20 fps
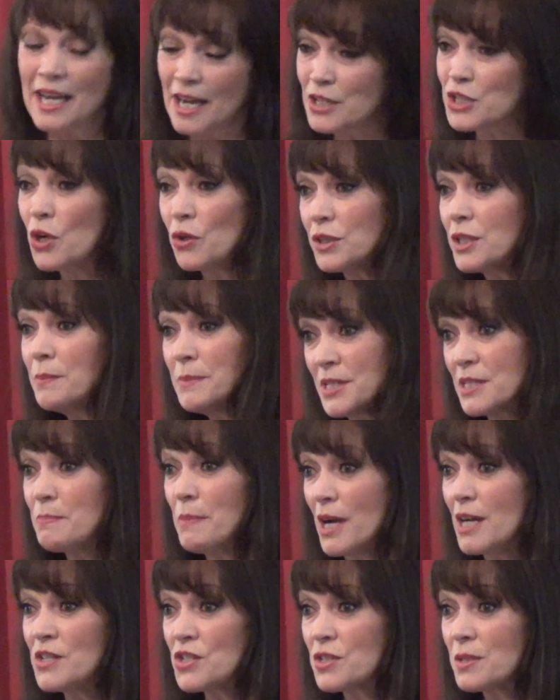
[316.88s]
I told him as
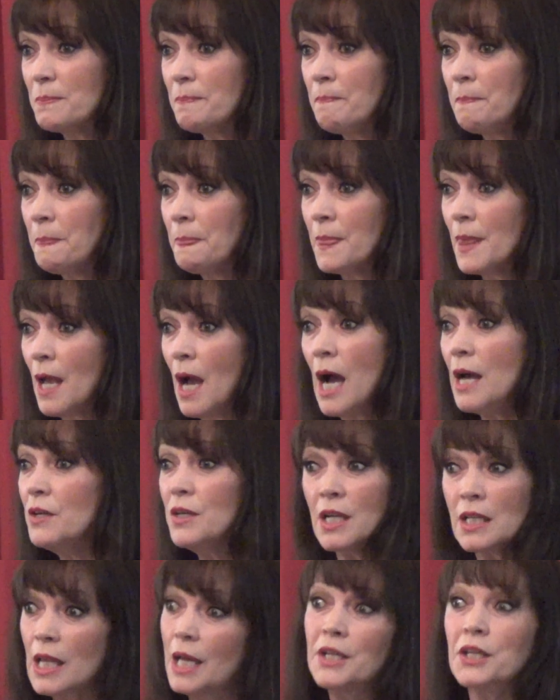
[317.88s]
much. I
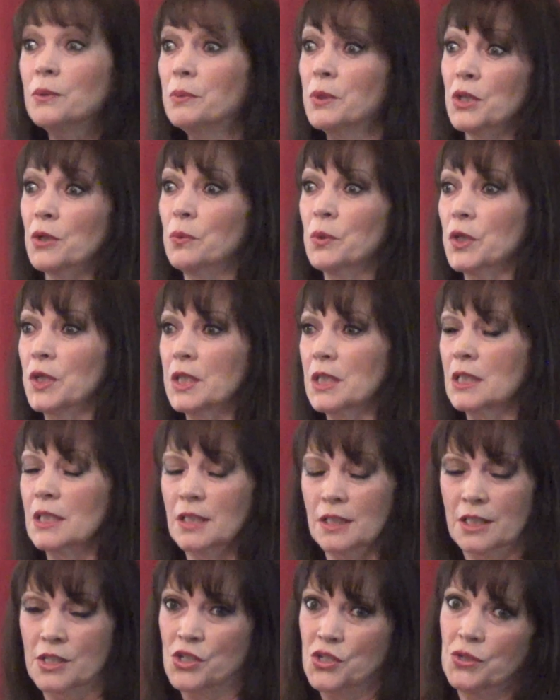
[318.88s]
don't like you when you work
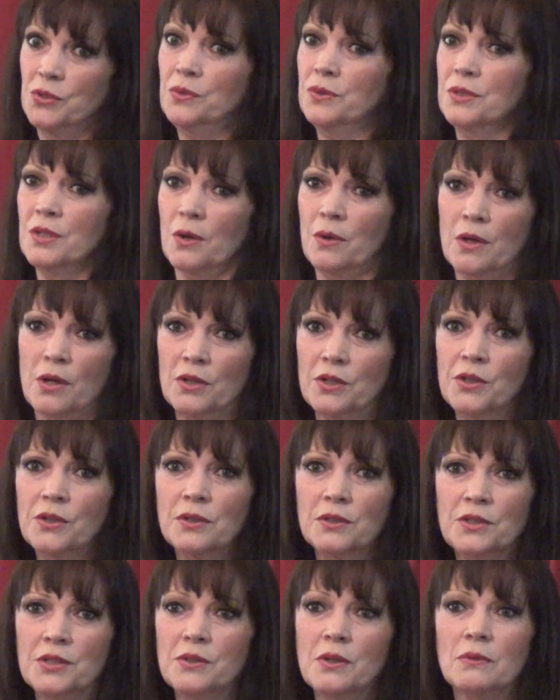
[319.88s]
because you don't you
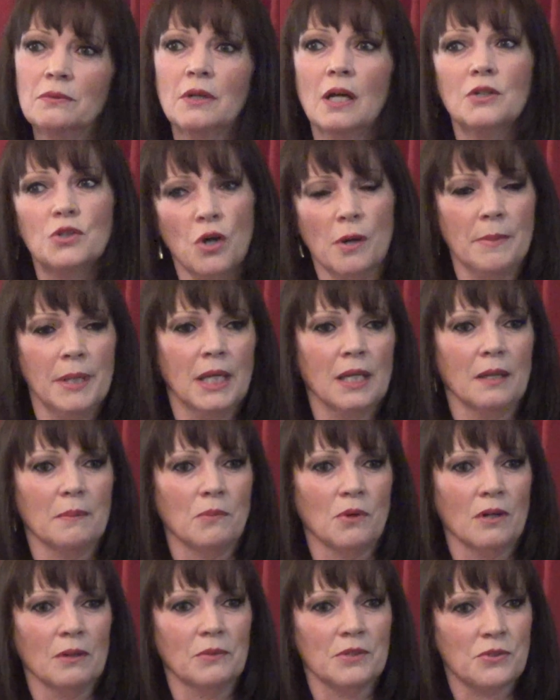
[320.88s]
you don't adore me
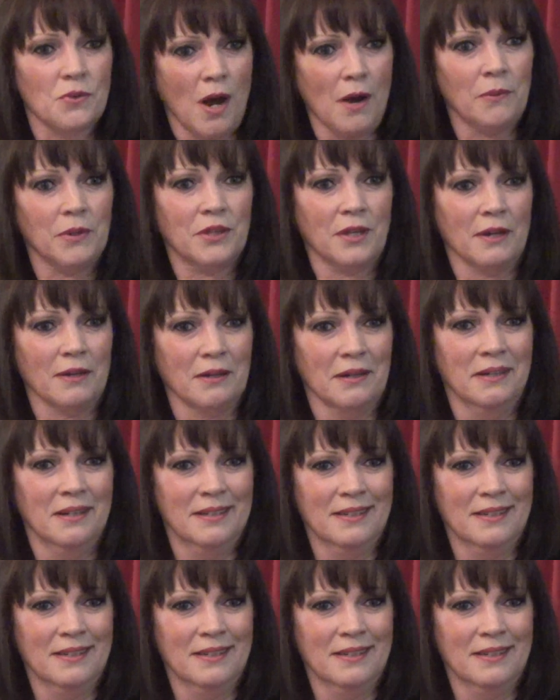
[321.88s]
anymore. What's wrong with you?